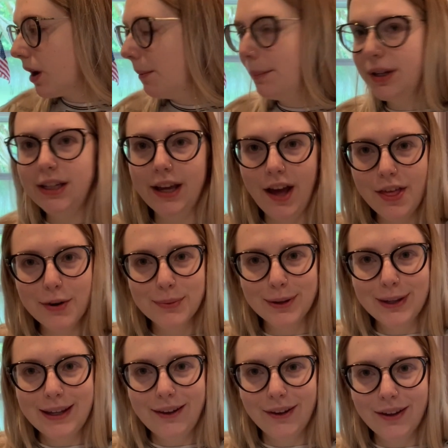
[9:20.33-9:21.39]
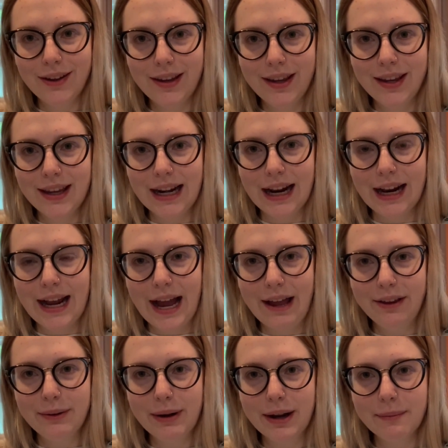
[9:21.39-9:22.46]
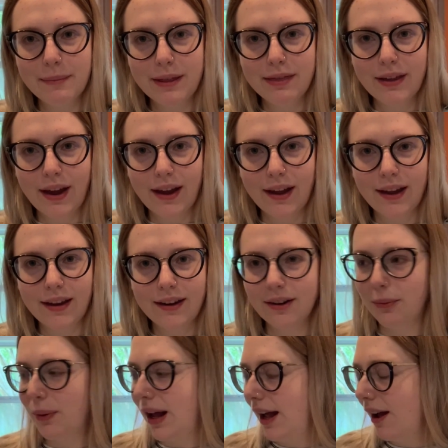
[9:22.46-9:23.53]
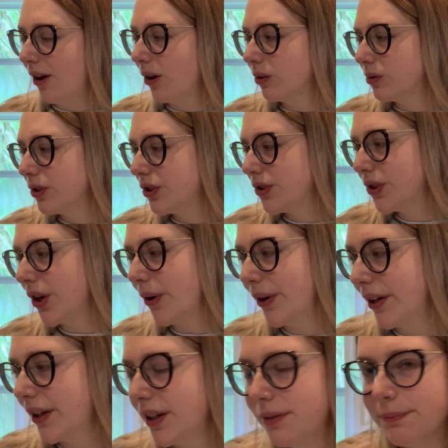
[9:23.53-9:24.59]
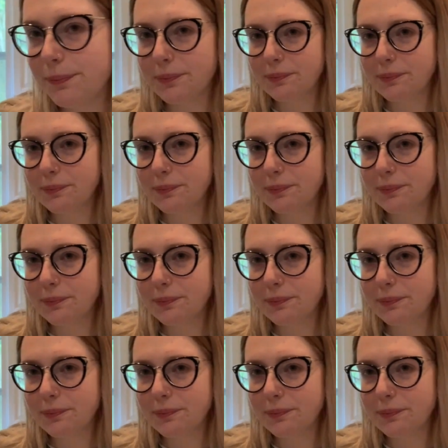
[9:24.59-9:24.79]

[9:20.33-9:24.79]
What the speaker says: But yeah, they're really good. I highly recommend that. Wow, so good.